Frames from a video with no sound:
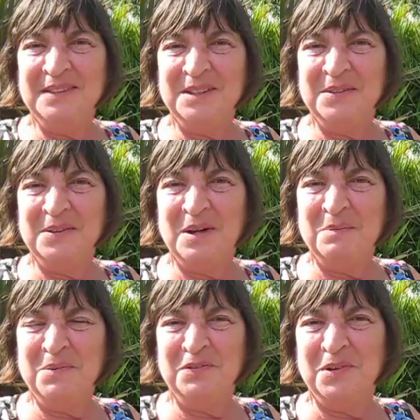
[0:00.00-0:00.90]

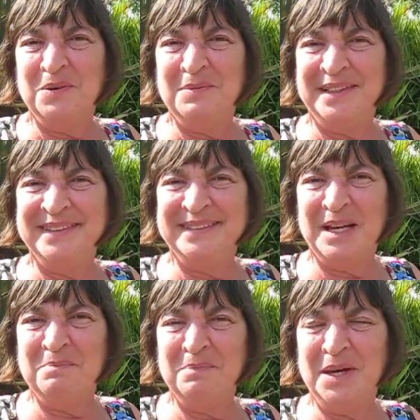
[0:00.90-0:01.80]
to a performance
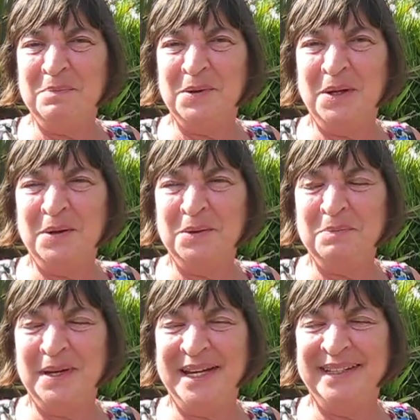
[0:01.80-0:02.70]
and people
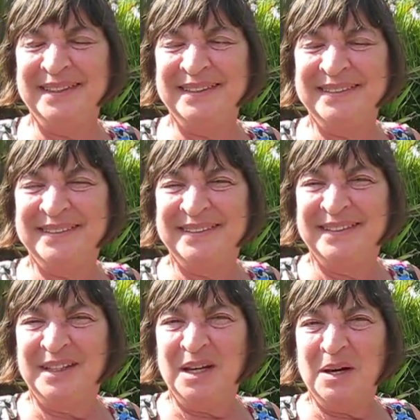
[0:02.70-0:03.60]
who'd been
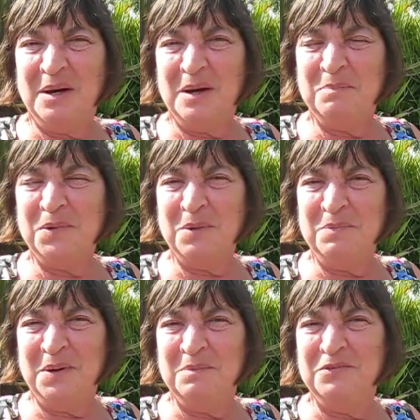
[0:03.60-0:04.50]
a
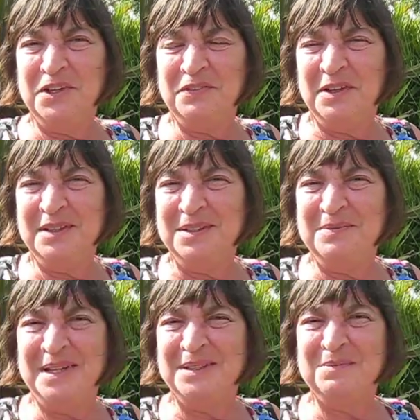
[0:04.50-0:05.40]
problem, referred to
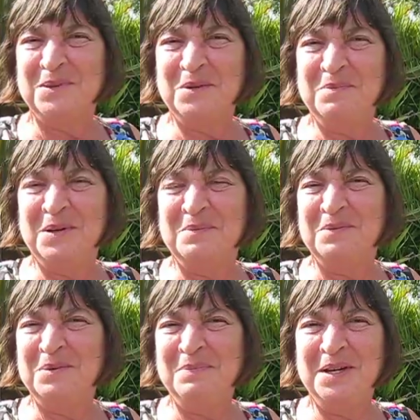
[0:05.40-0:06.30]
me as a
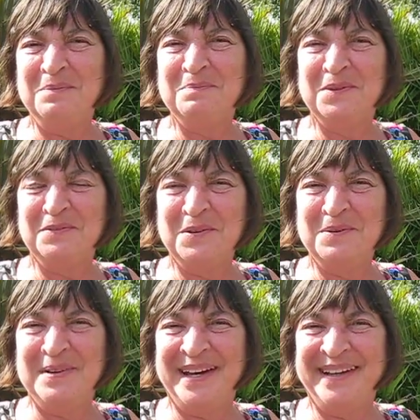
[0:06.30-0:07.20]
problem, would be
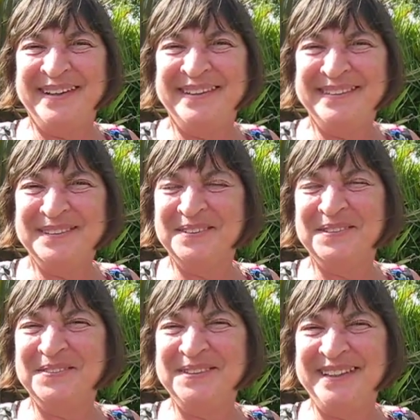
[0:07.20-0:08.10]
performing to an
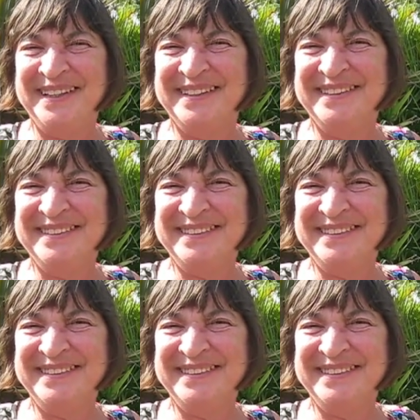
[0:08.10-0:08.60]
audience.